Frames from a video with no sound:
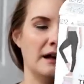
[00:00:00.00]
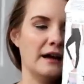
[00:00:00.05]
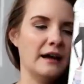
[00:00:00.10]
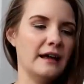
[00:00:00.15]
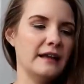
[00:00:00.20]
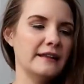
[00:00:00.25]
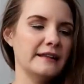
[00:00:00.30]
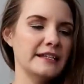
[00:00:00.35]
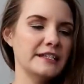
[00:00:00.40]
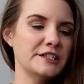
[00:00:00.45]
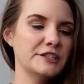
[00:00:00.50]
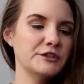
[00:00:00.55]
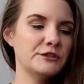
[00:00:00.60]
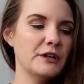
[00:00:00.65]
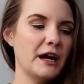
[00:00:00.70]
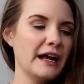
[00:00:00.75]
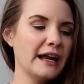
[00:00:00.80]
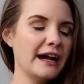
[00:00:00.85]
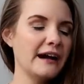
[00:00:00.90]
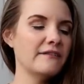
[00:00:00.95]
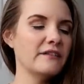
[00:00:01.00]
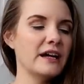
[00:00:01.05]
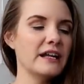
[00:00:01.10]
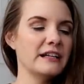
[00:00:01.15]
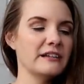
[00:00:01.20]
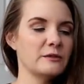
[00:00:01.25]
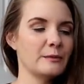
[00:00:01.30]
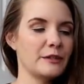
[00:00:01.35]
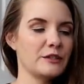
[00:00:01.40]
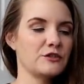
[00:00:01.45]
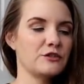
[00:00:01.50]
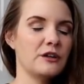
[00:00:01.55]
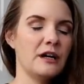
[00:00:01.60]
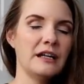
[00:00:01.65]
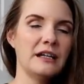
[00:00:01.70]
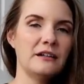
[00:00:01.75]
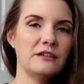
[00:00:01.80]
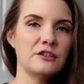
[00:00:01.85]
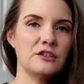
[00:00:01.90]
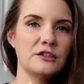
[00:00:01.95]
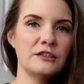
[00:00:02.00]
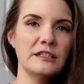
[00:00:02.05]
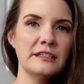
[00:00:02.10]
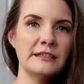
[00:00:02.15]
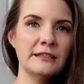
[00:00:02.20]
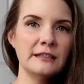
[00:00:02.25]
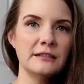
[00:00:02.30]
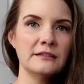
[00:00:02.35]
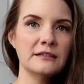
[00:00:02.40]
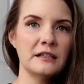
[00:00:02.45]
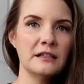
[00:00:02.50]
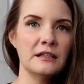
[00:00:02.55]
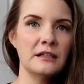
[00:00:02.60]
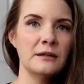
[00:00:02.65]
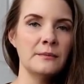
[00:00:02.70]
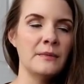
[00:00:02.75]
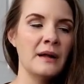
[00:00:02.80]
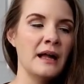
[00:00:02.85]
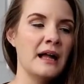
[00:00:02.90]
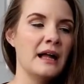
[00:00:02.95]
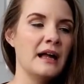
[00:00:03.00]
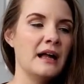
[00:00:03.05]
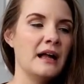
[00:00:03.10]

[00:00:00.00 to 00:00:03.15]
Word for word: Uh, these do not have any special cutouts or details in them.